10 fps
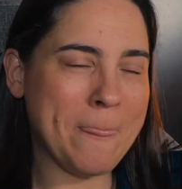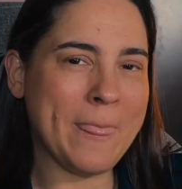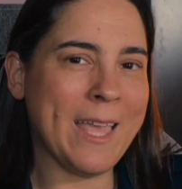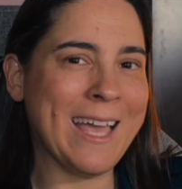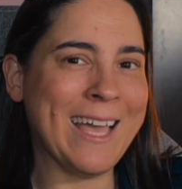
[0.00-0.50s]

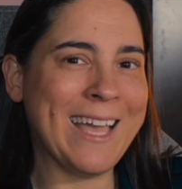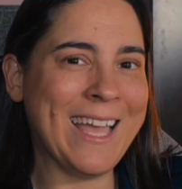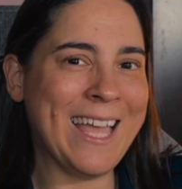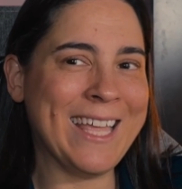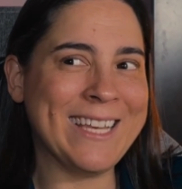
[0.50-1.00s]

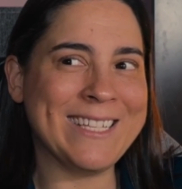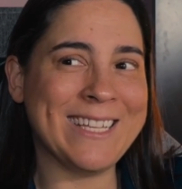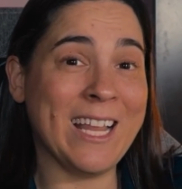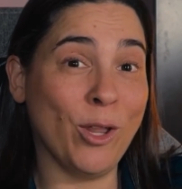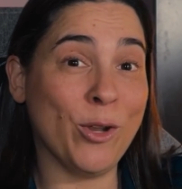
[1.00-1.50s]
and
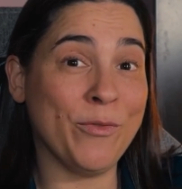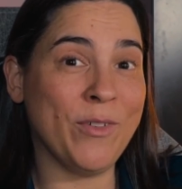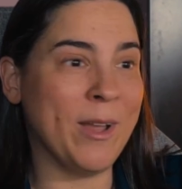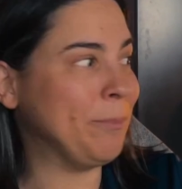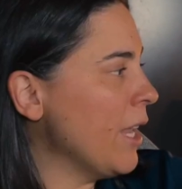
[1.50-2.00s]
a lot of
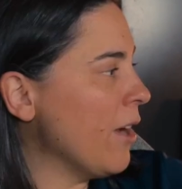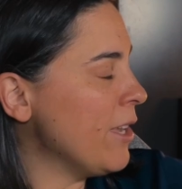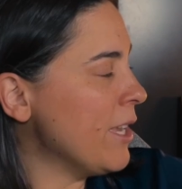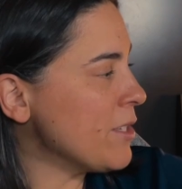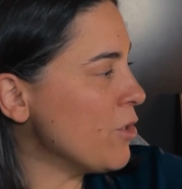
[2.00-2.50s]
fun.
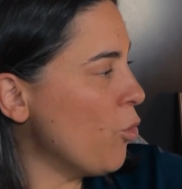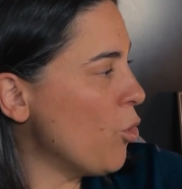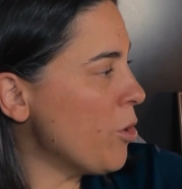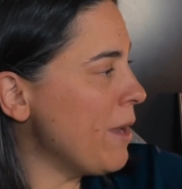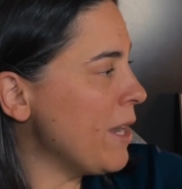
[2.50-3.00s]
He has an
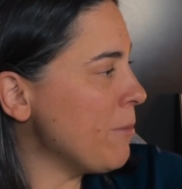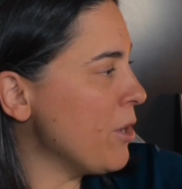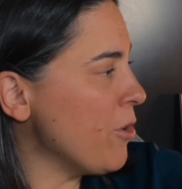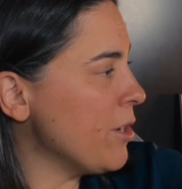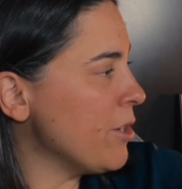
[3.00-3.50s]
automatic
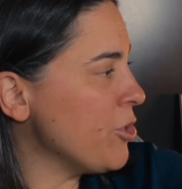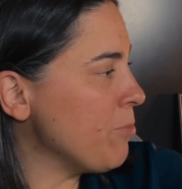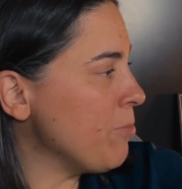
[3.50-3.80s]
Miyota